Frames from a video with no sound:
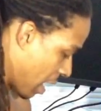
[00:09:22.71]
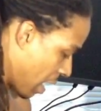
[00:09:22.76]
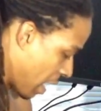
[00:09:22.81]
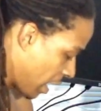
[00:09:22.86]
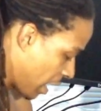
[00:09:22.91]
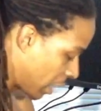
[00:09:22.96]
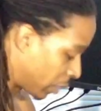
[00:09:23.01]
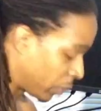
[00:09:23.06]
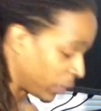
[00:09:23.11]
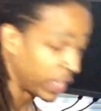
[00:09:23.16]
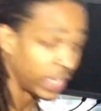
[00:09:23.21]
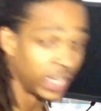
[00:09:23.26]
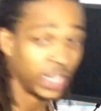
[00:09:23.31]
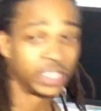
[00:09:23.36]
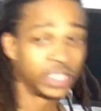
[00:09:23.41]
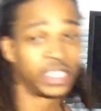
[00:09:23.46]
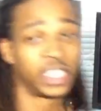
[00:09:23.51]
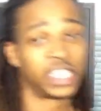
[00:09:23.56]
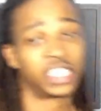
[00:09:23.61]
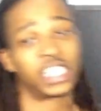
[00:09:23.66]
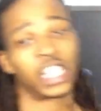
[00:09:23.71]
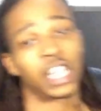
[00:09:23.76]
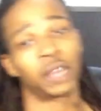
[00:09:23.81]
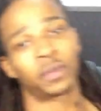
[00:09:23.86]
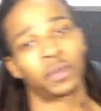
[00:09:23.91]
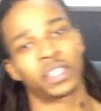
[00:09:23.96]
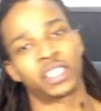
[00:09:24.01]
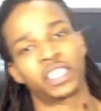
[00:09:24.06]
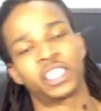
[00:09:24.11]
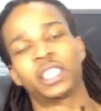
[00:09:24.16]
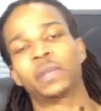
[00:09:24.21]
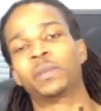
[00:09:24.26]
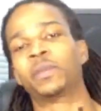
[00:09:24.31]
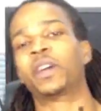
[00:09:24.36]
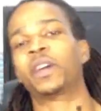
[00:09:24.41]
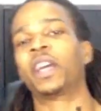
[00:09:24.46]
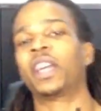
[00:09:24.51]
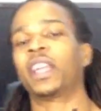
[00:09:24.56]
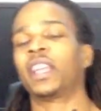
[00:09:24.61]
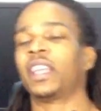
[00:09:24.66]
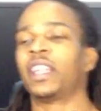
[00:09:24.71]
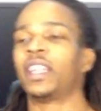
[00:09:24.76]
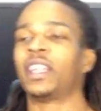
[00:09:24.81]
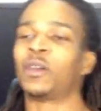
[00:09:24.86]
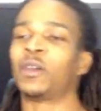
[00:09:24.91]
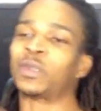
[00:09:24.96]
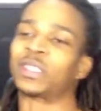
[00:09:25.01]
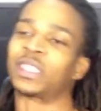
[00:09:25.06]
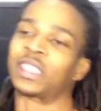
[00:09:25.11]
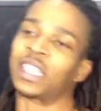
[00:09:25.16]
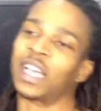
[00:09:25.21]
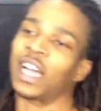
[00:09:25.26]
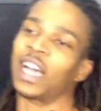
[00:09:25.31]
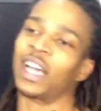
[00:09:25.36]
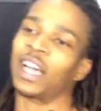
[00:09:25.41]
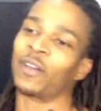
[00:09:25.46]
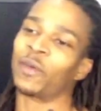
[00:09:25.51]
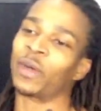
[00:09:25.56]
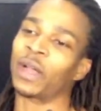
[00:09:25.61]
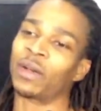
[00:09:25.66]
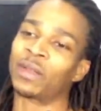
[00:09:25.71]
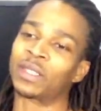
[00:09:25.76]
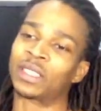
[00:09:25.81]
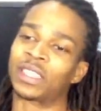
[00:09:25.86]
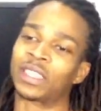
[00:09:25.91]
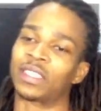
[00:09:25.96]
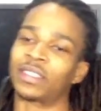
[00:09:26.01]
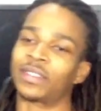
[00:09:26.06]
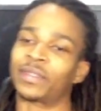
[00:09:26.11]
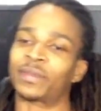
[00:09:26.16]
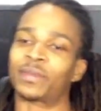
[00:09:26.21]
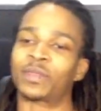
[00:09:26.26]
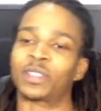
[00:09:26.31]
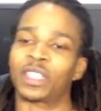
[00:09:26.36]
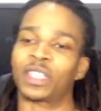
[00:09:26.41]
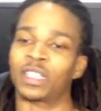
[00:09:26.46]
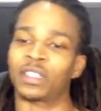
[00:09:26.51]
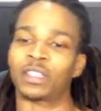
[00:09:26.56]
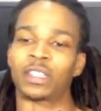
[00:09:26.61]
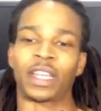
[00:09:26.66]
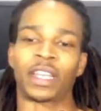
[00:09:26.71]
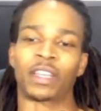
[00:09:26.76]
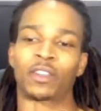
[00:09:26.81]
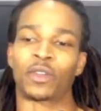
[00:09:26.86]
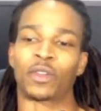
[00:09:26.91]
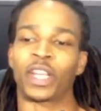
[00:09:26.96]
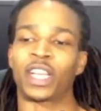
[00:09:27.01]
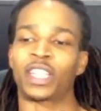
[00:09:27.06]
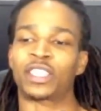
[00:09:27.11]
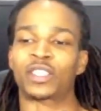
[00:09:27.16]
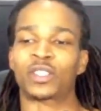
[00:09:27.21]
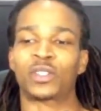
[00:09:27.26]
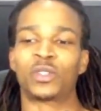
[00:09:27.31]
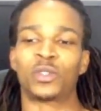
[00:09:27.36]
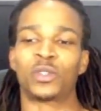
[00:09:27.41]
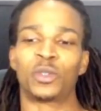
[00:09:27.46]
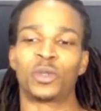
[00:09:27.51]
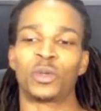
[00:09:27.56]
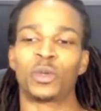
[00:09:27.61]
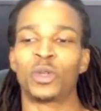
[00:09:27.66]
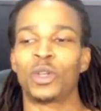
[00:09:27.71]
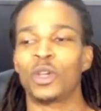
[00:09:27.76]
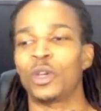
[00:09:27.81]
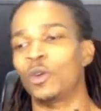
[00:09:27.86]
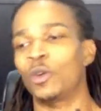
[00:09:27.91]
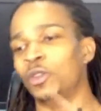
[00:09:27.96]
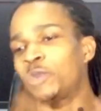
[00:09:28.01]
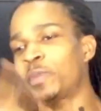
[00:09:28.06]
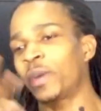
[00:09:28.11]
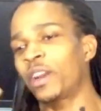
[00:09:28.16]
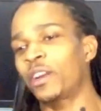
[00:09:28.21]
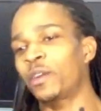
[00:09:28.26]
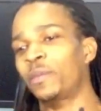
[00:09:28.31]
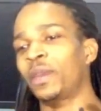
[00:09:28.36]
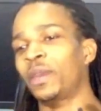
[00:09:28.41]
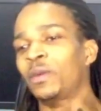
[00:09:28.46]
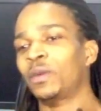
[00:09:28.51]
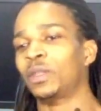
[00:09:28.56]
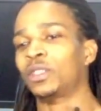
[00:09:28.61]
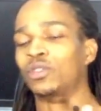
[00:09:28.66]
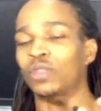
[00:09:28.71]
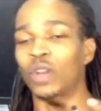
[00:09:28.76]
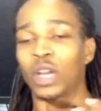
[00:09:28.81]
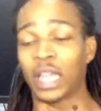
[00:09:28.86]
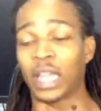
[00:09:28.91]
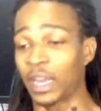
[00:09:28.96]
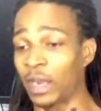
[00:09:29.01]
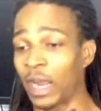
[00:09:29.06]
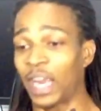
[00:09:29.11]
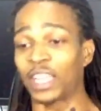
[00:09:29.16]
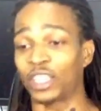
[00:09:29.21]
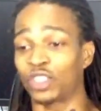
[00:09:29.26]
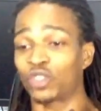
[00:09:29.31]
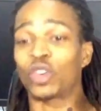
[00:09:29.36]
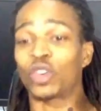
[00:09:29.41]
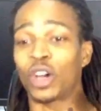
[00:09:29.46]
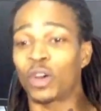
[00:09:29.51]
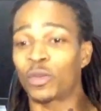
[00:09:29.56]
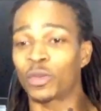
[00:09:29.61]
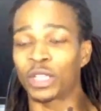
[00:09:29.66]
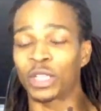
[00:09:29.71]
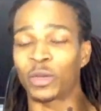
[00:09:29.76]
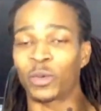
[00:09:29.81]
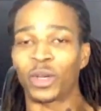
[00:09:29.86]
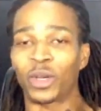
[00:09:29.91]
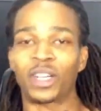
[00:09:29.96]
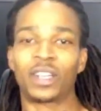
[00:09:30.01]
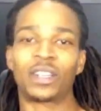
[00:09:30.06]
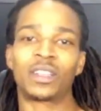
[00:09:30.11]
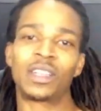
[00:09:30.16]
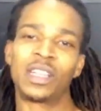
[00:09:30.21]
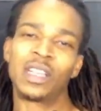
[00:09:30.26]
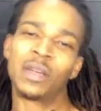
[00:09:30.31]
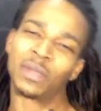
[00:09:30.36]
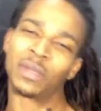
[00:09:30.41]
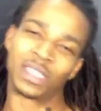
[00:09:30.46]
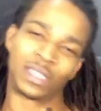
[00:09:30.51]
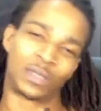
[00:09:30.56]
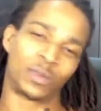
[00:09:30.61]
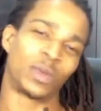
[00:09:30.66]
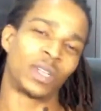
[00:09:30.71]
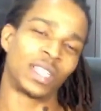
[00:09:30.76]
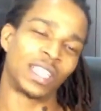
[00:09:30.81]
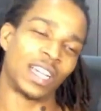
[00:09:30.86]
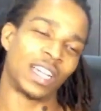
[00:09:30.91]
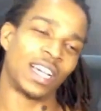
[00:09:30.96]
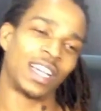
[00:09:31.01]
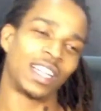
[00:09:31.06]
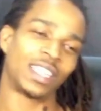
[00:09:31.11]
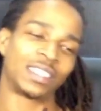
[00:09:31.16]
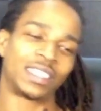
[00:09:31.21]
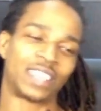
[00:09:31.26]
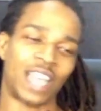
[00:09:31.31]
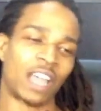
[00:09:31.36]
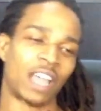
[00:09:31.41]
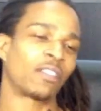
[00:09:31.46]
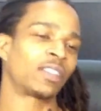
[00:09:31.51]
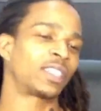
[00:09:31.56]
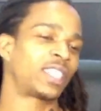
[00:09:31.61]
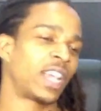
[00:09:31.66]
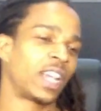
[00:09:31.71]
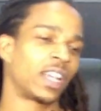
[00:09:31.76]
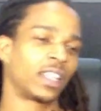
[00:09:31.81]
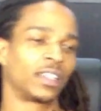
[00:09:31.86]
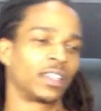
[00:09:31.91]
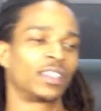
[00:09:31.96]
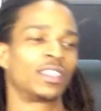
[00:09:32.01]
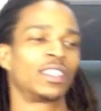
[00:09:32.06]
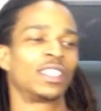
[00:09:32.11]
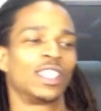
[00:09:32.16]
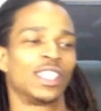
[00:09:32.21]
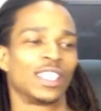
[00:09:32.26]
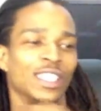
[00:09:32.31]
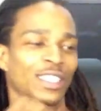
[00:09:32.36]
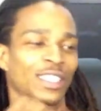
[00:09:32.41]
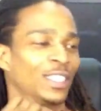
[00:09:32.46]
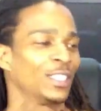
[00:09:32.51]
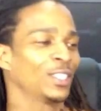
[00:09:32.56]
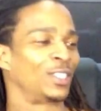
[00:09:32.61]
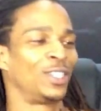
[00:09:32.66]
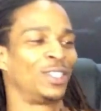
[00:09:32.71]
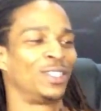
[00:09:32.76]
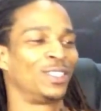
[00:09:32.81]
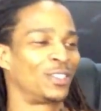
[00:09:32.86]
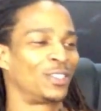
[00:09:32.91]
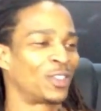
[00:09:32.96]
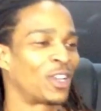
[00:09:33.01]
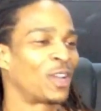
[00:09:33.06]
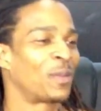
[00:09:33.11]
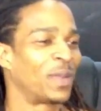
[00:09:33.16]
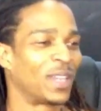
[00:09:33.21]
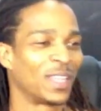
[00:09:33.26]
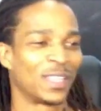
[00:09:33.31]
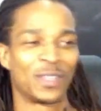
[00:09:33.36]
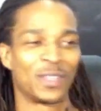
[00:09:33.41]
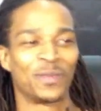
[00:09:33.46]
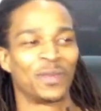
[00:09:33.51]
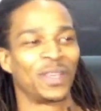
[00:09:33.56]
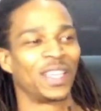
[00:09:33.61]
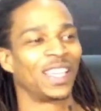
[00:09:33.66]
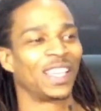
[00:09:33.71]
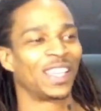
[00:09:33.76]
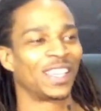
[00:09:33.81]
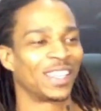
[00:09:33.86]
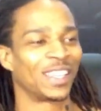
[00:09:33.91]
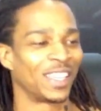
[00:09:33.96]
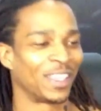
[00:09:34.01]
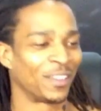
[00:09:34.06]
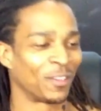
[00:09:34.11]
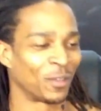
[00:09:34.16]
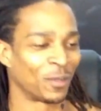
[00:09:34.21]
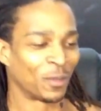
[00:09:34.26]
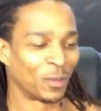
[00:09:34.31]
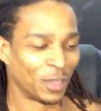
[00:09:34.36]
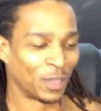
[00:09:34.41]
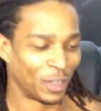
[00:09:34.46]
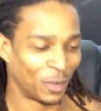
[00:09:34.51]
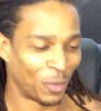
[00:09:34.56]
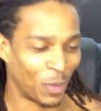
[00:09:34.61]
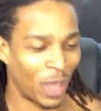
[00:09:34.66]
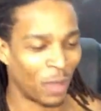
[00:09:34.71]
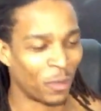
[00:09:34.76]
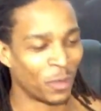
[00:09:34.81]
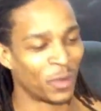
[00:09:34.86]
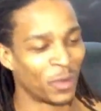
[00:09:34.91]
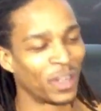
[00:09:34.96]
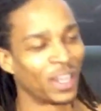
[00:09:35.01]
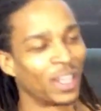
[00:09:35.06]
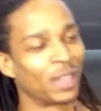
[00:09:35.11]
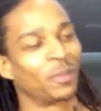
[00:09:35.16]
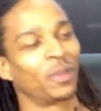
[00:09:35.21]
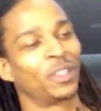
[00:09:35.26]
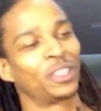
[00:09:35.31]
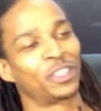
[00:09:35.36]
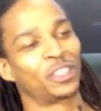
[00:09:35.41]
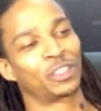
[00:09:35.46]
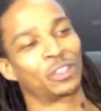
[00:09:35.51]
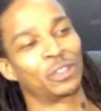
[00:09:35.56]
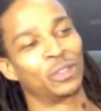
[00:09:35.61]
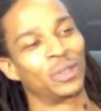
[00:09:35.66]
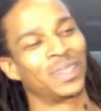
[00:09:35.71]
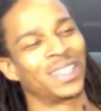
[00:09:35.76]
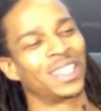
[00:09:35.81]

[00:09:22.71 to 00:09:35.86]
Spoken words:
you know, winning the state championship, right? And then there was the guy when I was in like grade school who was better than me with draw. Like I could draw really well. This one guy, Zachary Taylor, could draw better than me, you know, while we were in elementary school.